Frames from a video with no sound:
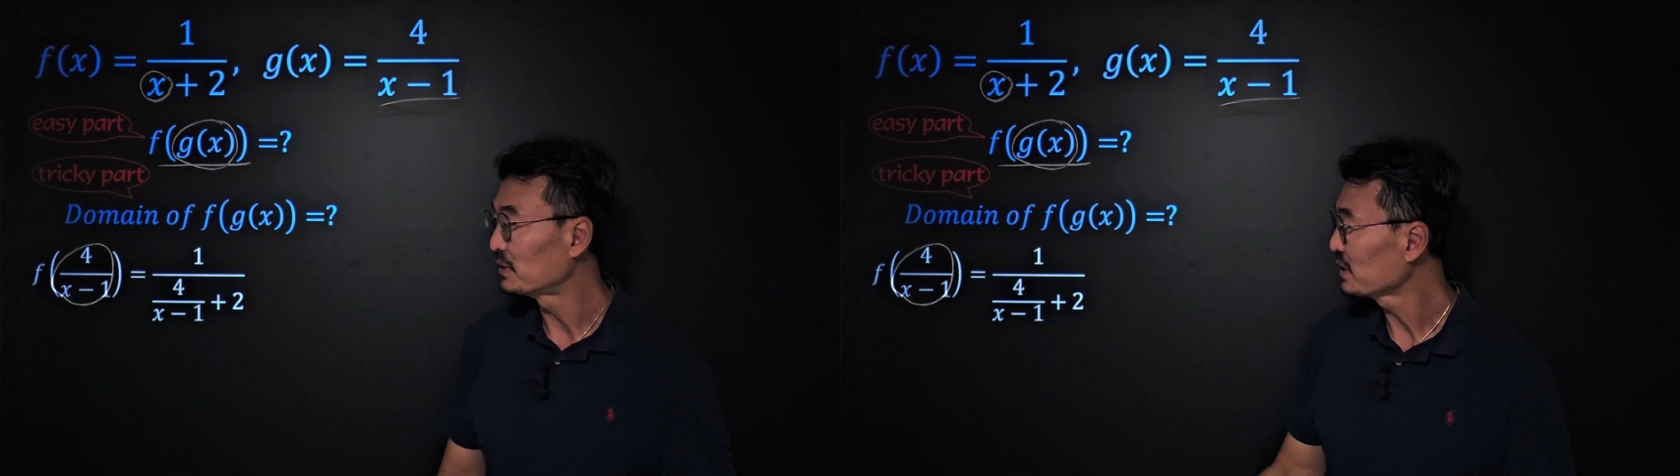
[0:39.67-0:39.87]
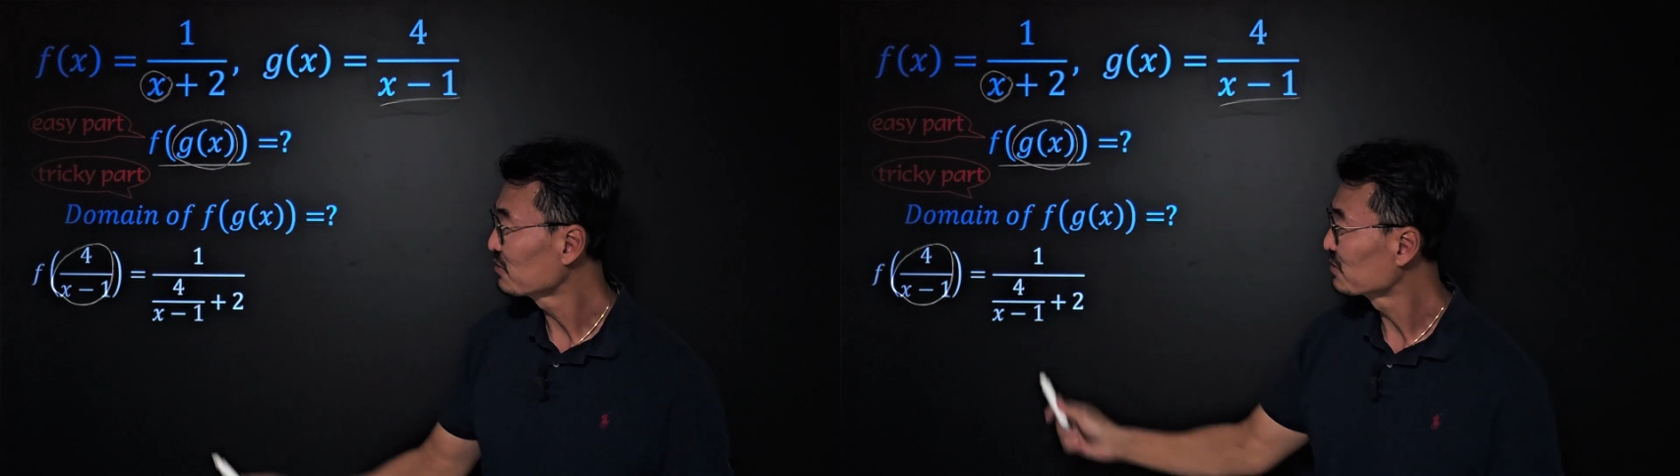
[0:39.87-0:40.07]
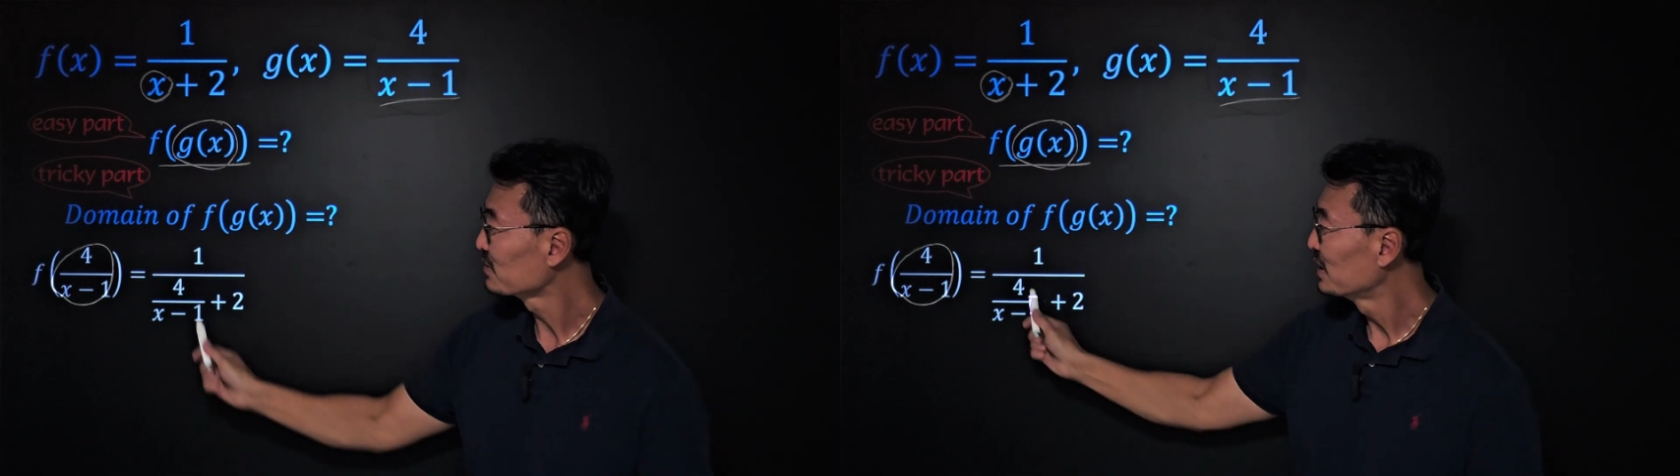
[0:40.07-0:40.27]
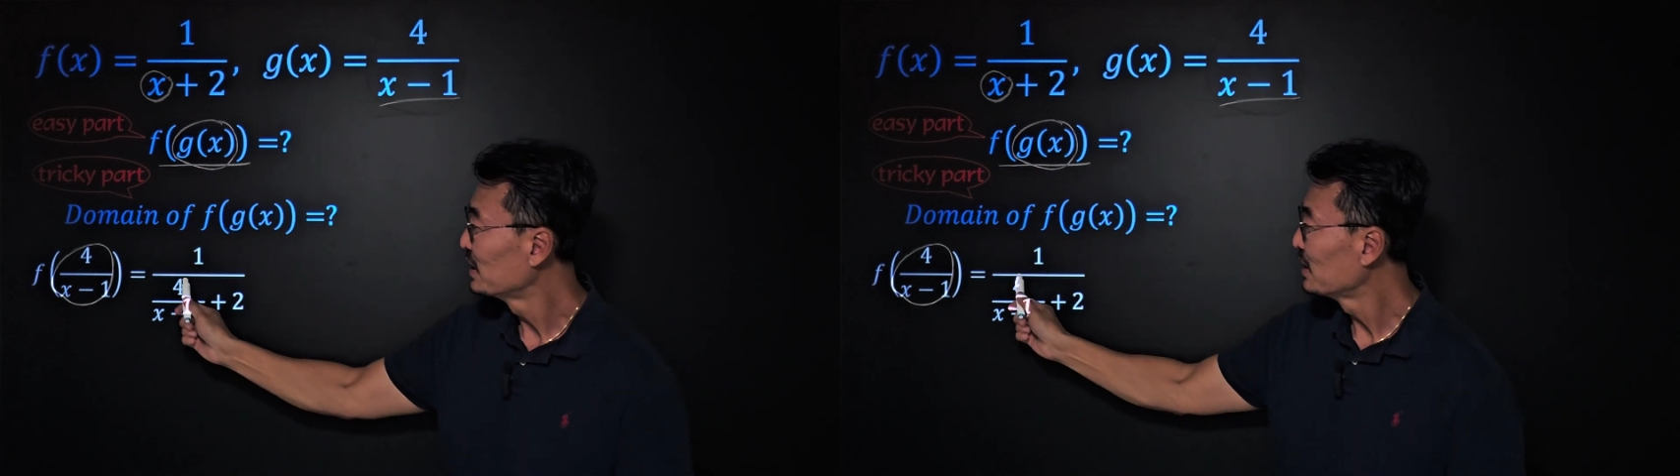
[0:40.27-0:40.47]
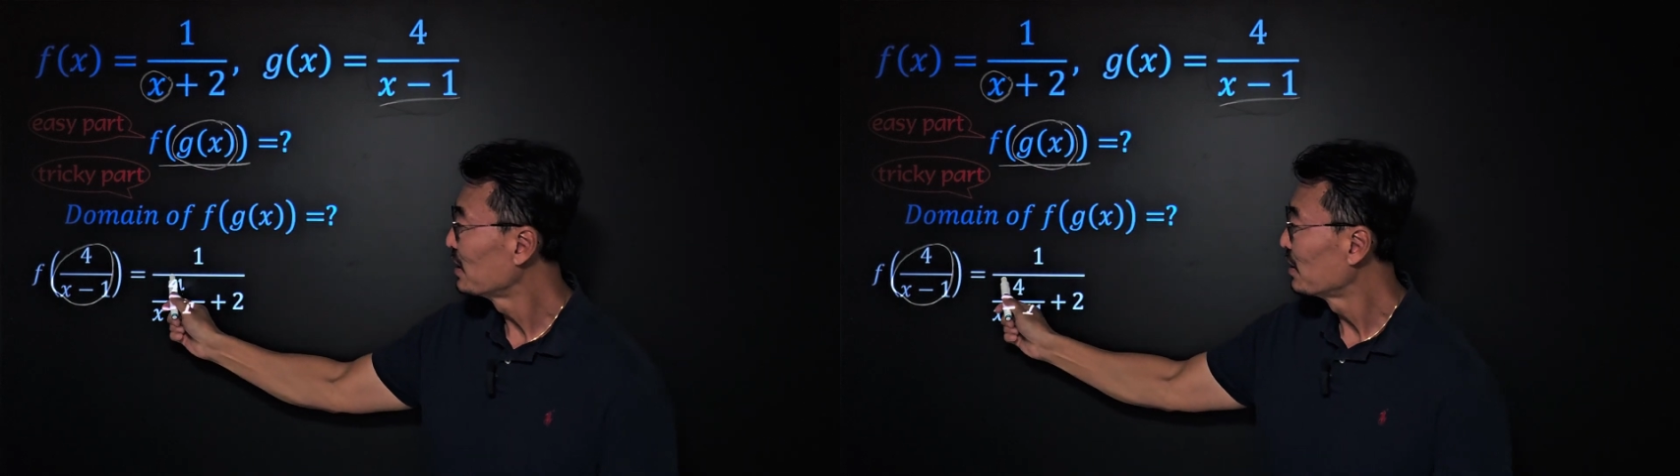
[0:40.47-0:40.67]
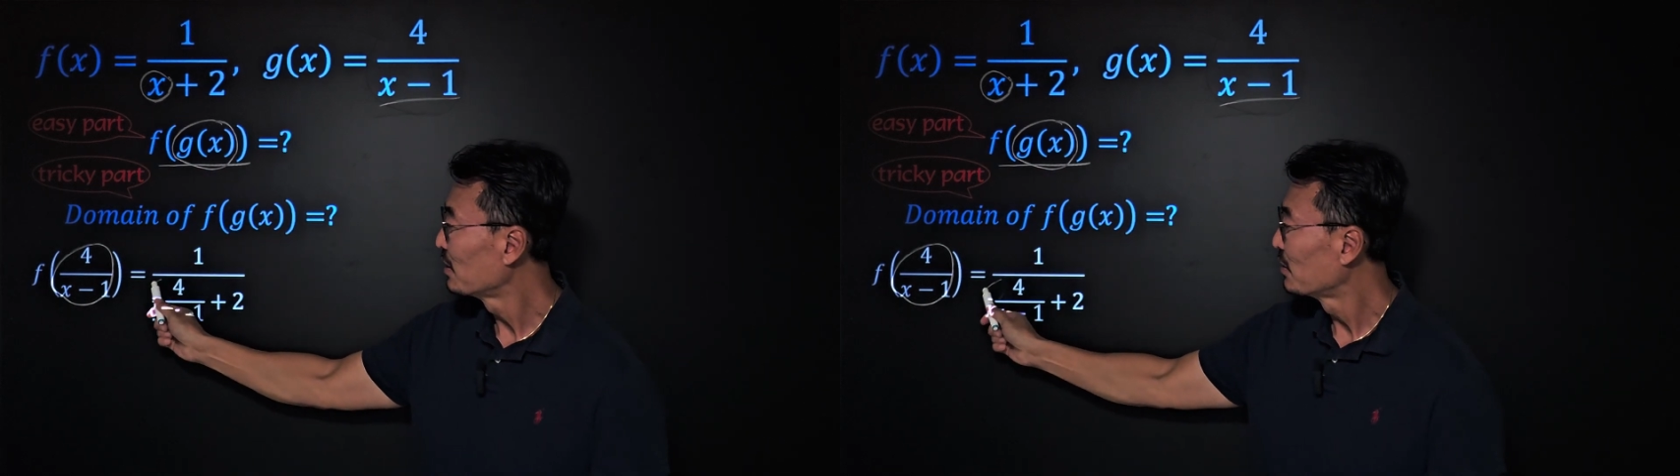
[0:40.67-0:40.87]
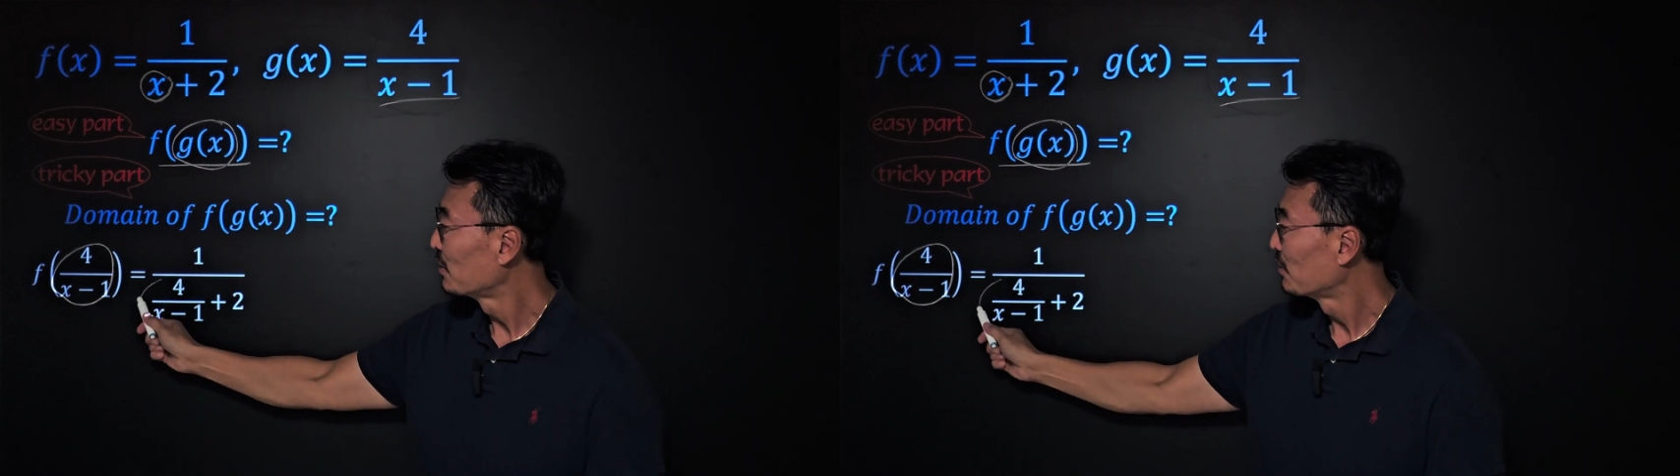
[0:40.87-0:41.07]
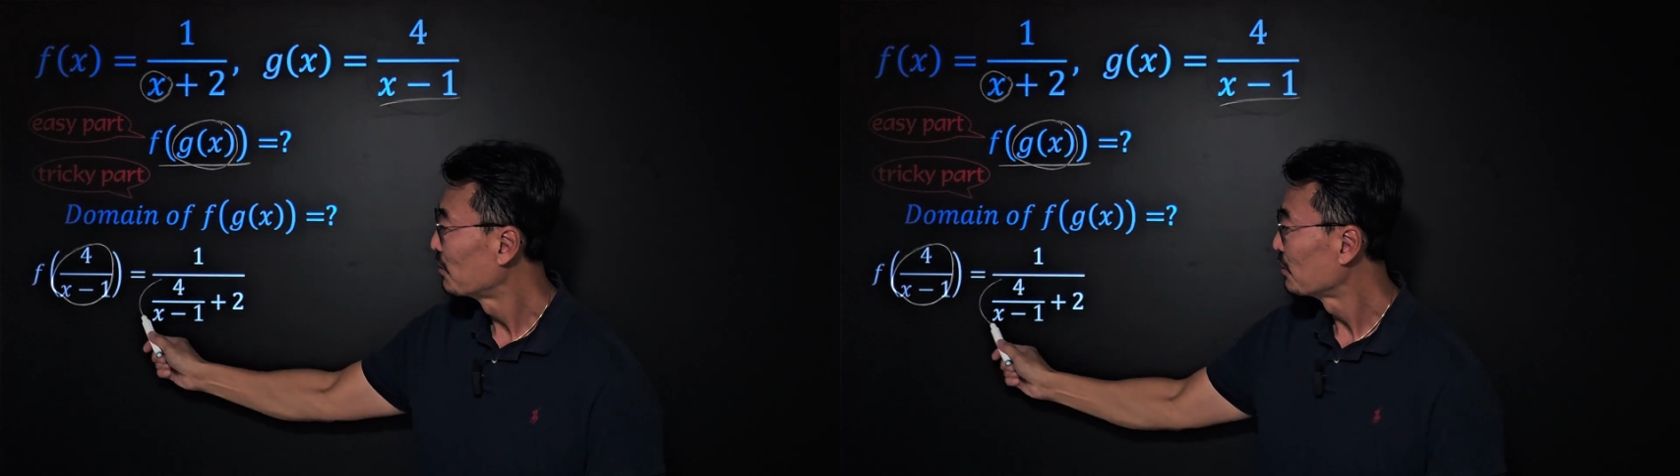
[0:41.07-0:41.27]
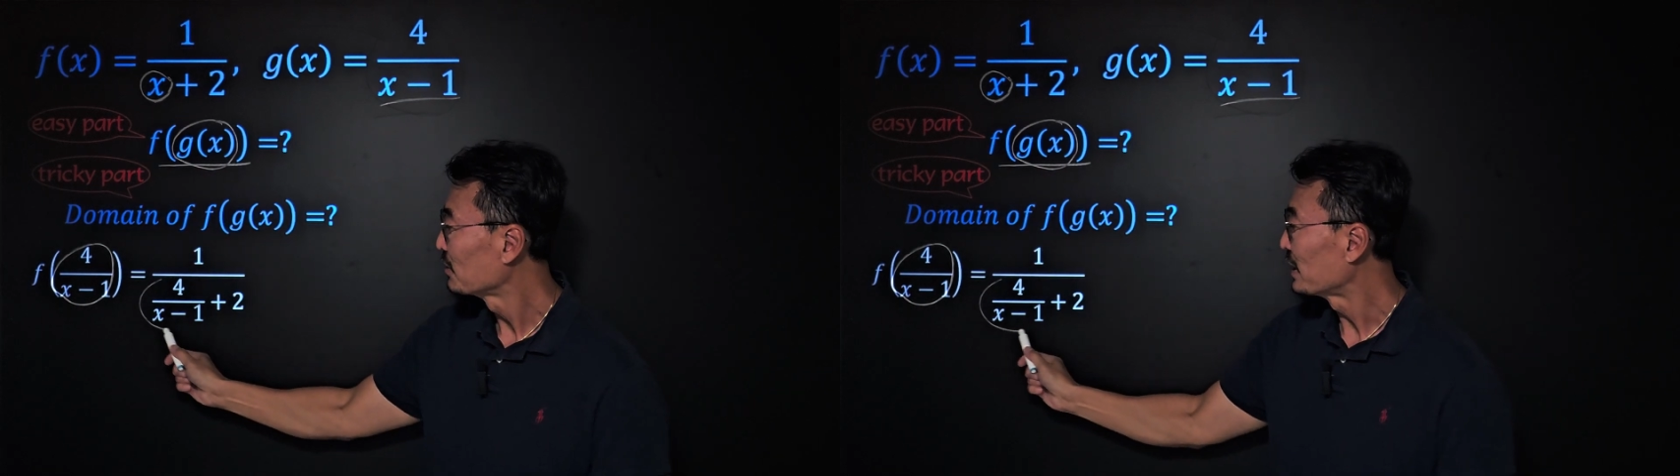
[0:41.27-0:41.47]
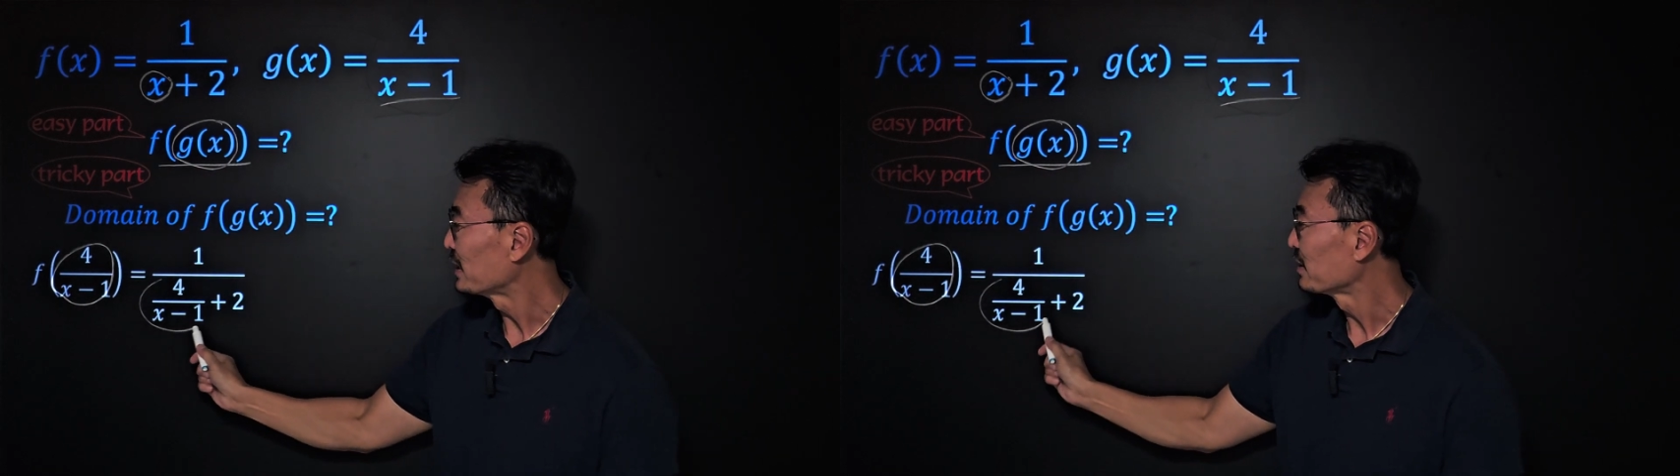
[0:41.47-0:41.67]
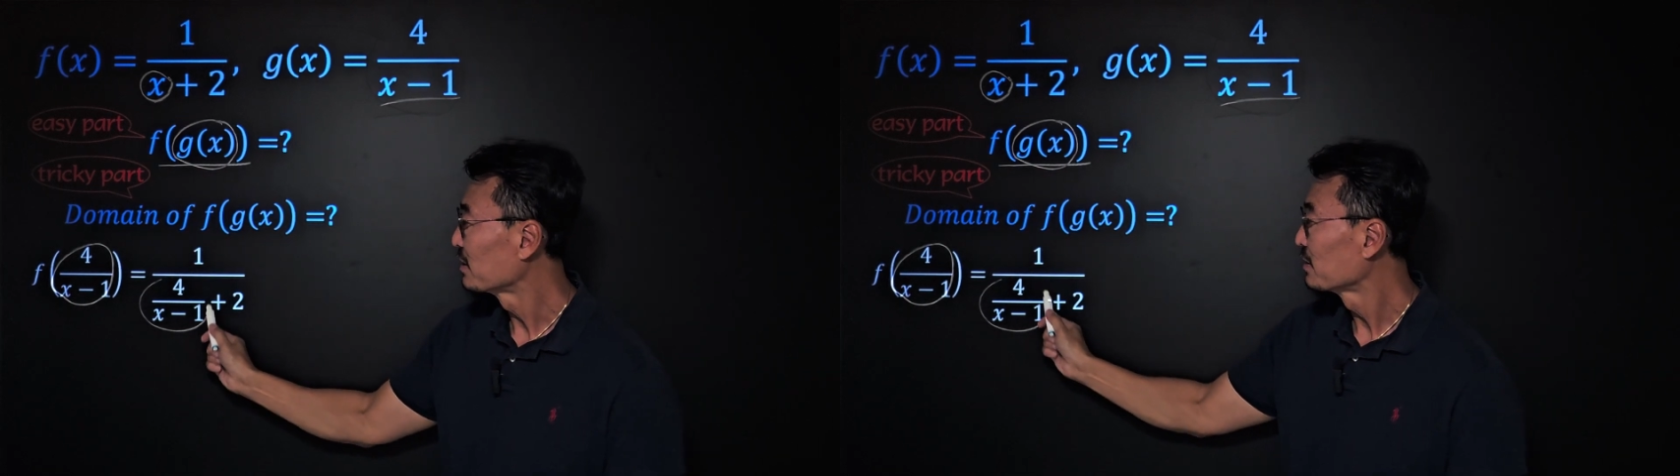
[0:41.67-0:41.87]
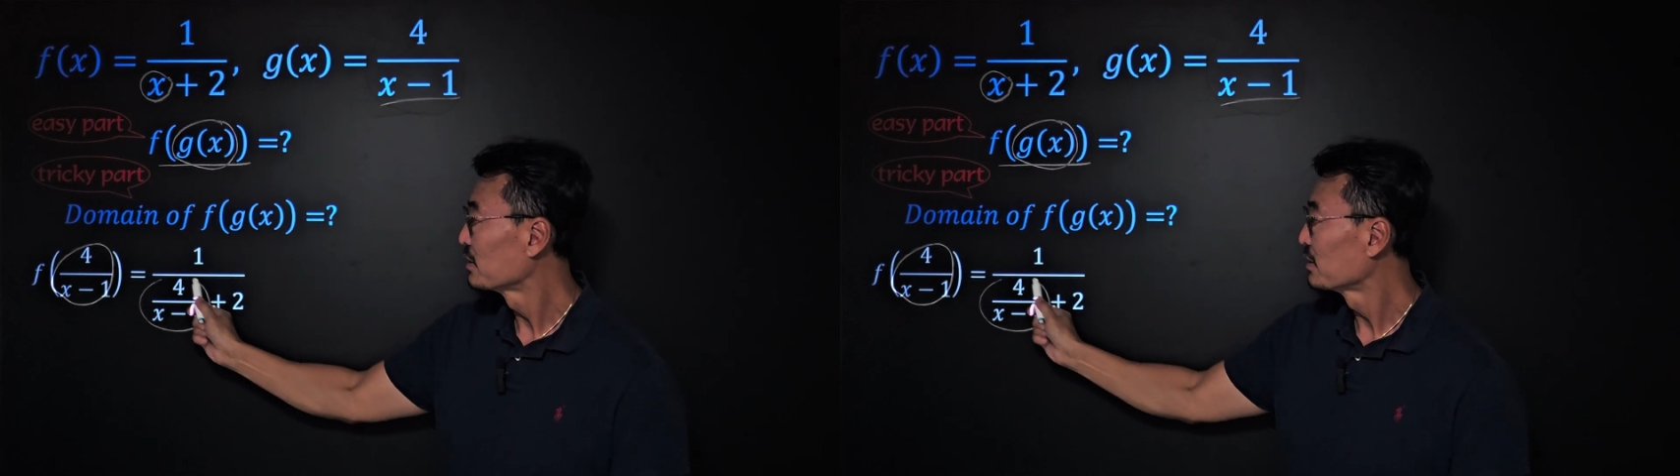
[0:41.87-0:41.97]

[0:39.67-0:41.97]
x, like